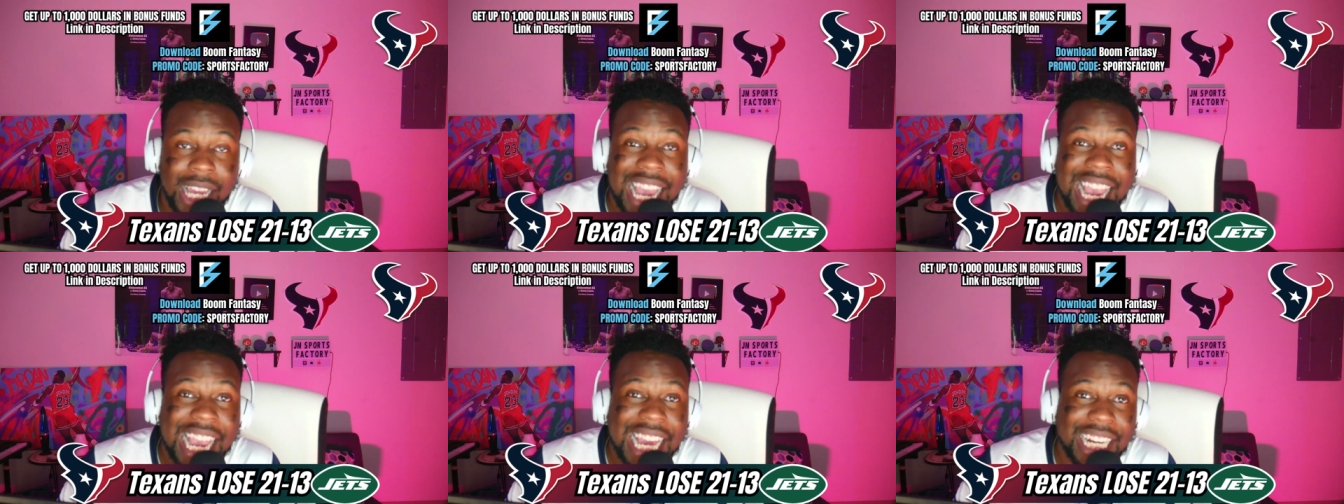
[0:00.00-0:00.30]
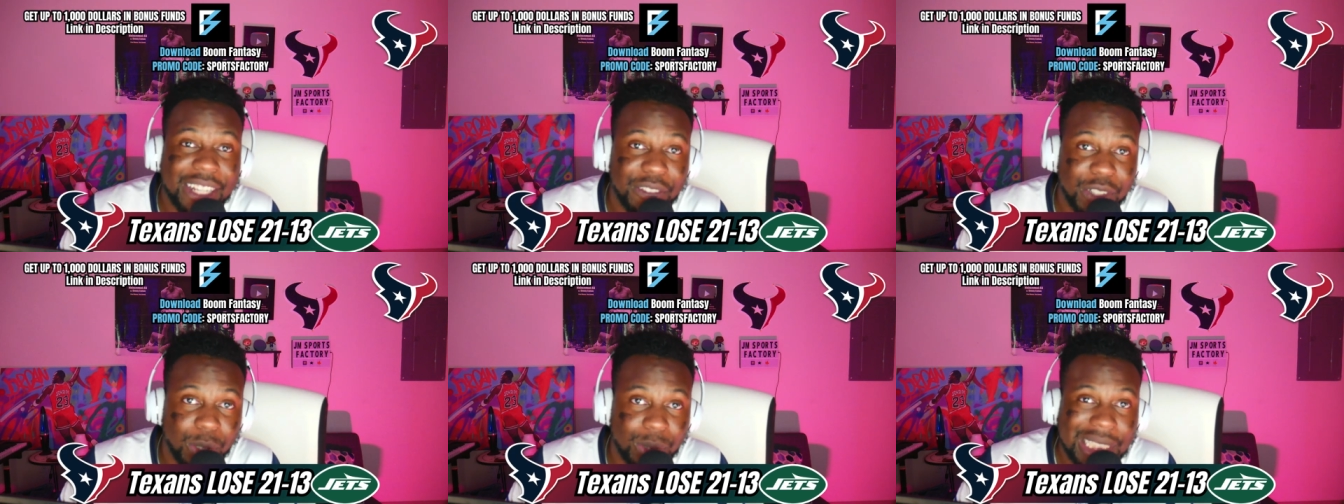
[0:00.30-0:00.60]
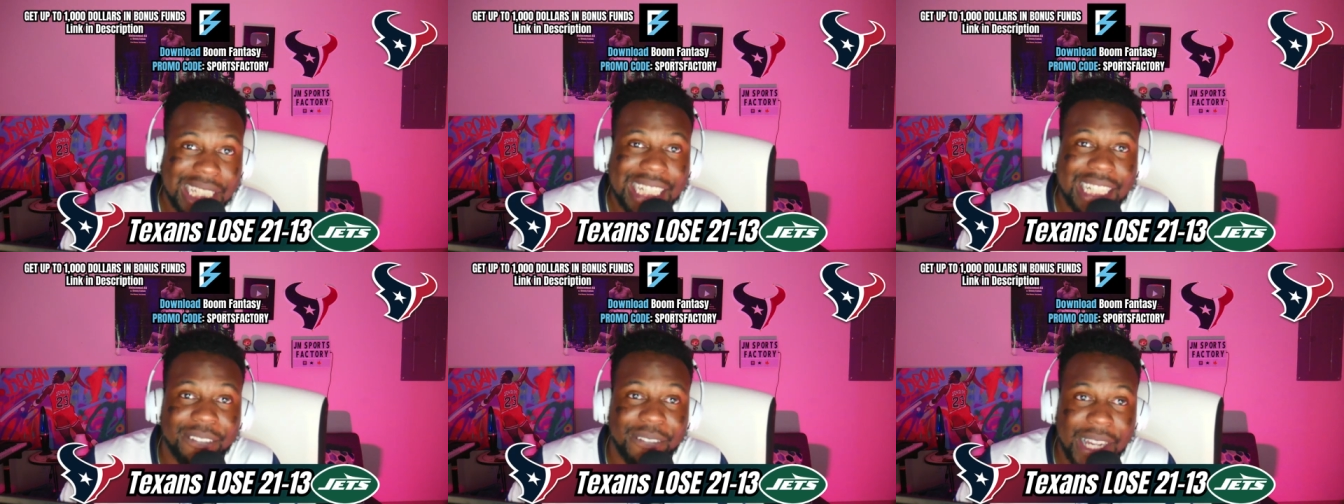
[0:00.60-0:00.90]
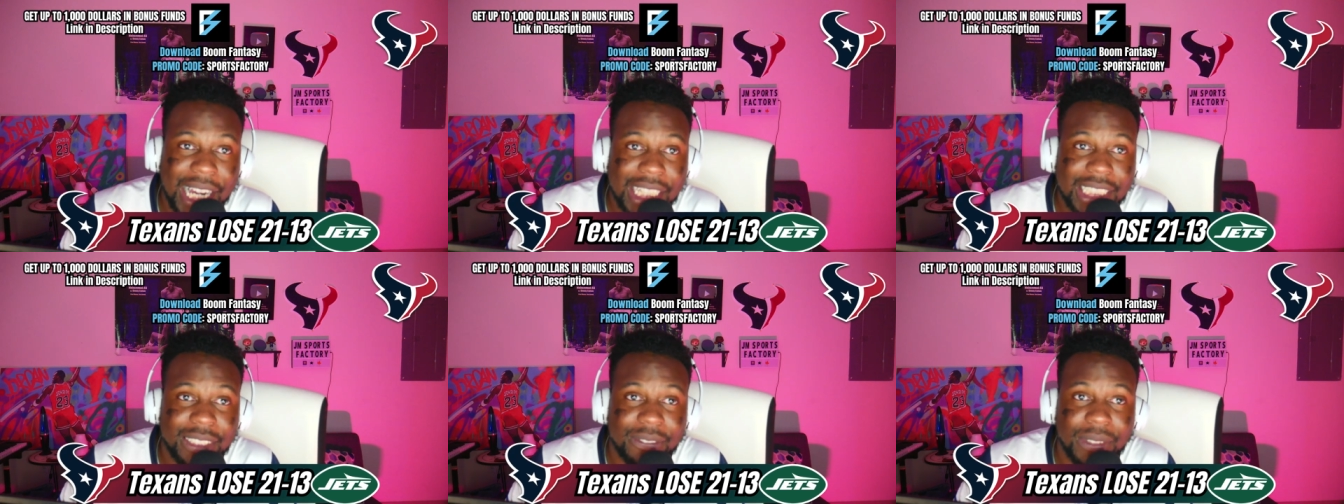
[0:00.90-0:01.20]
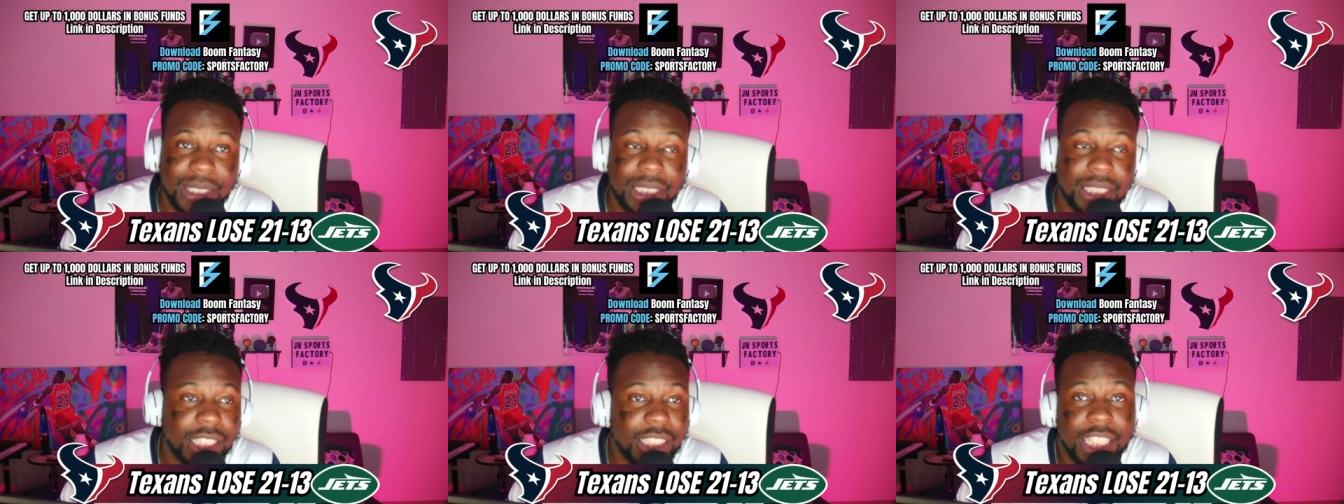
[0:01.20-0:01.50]
And if you don't take advantage of
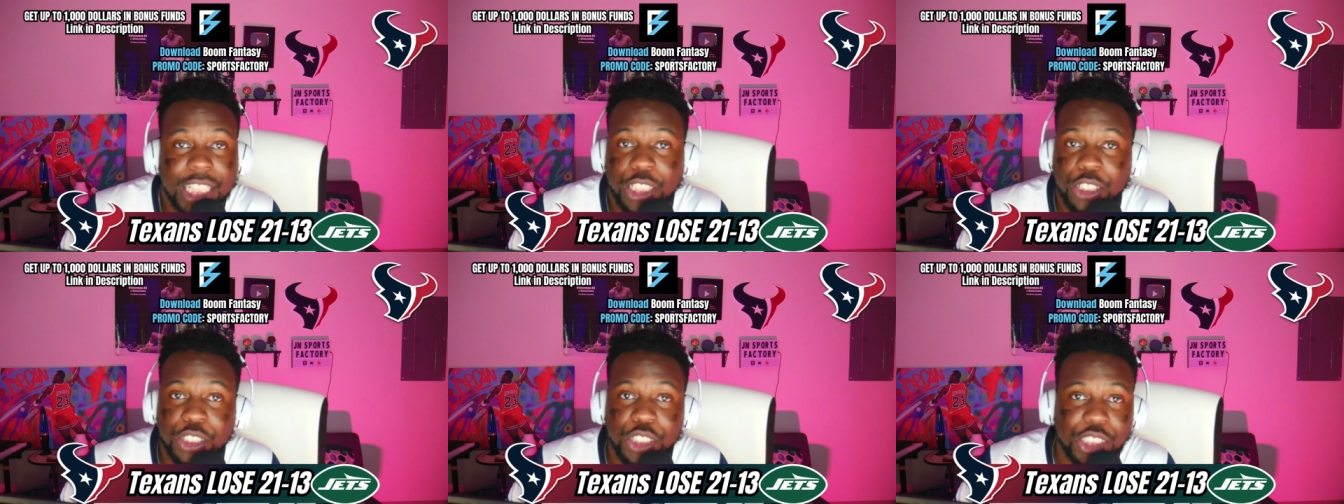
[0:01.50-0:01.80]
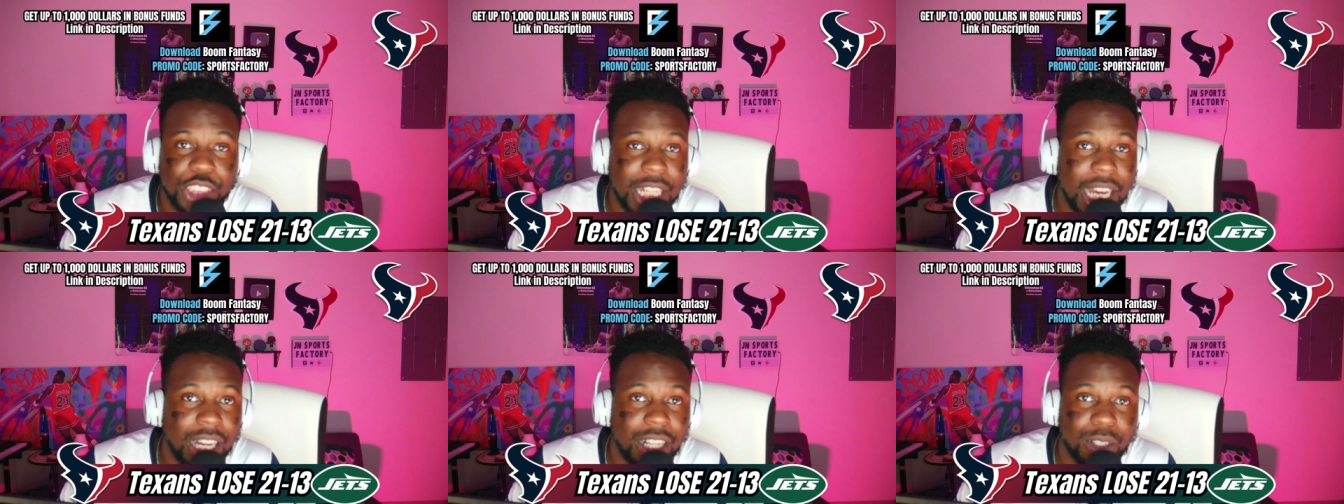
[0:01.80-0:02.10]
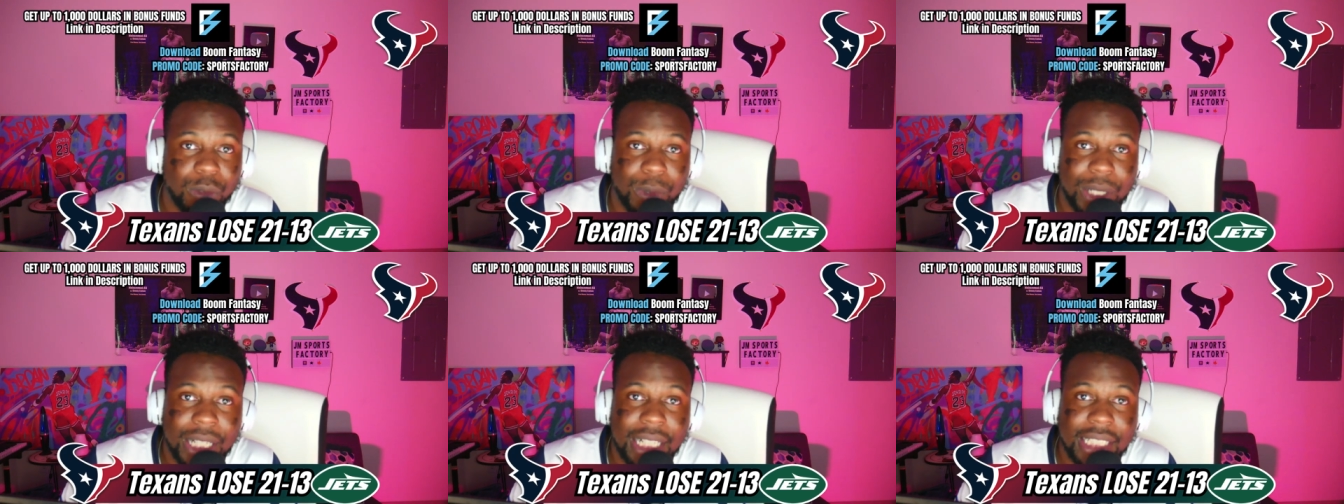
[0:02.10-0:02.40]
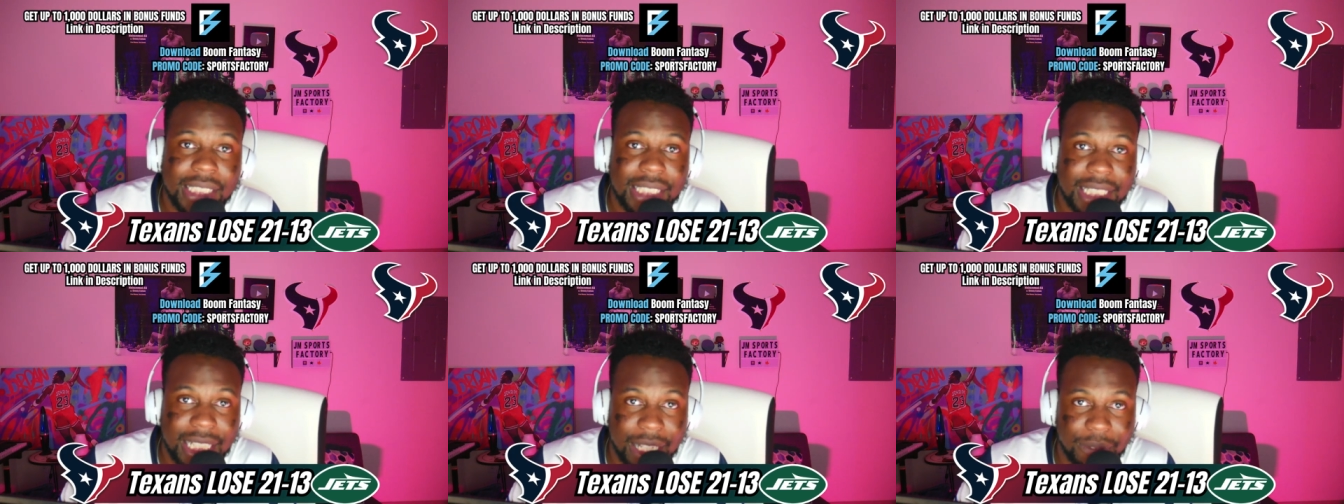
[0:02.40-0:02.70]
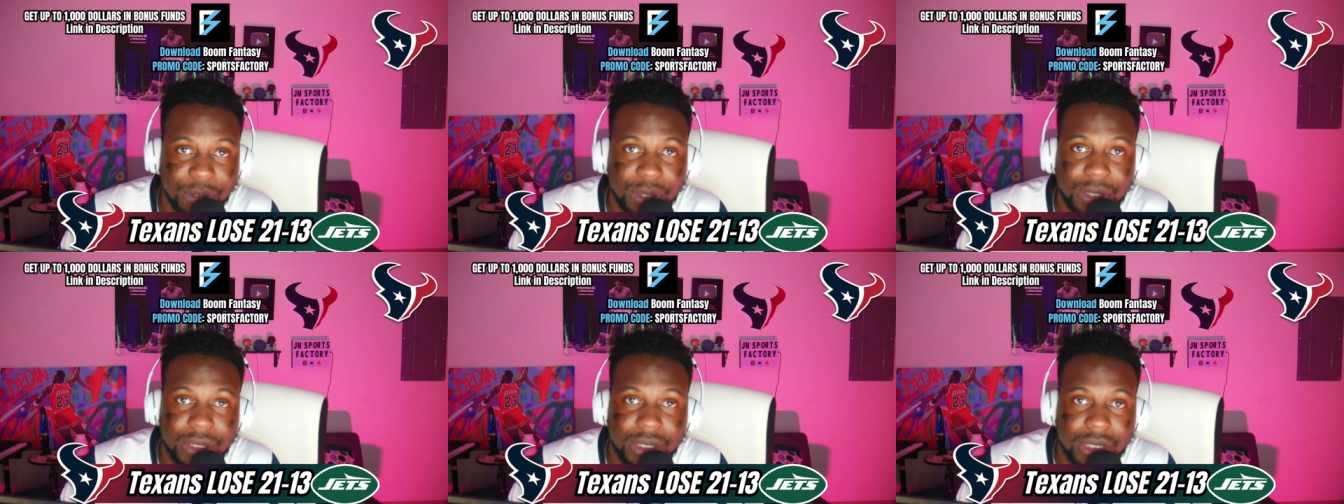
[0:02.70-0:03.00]
it, then you're just not going to win anything
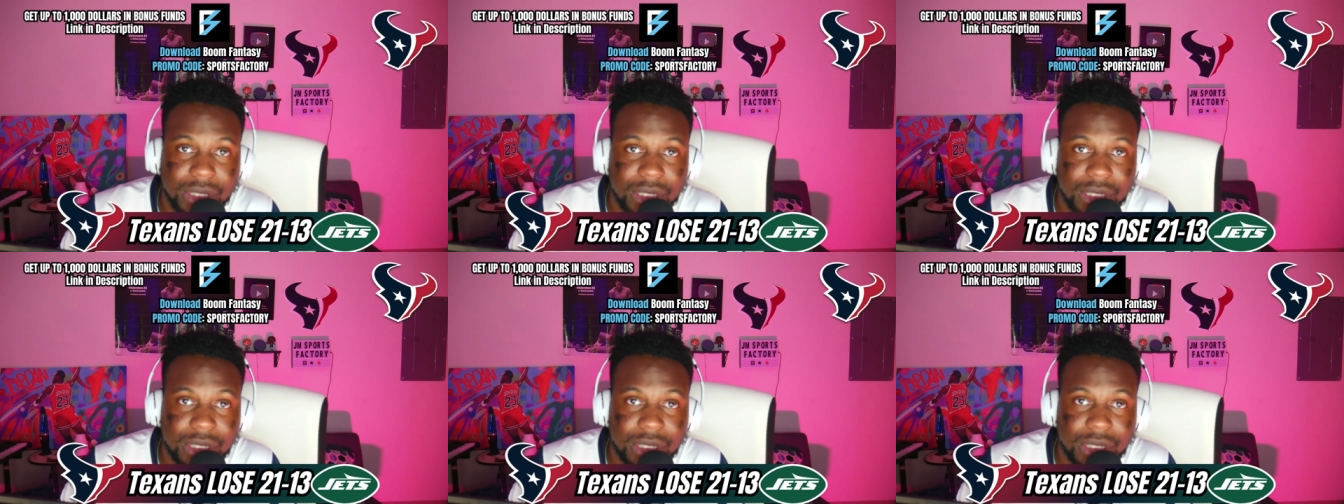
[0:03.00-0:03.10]
ever.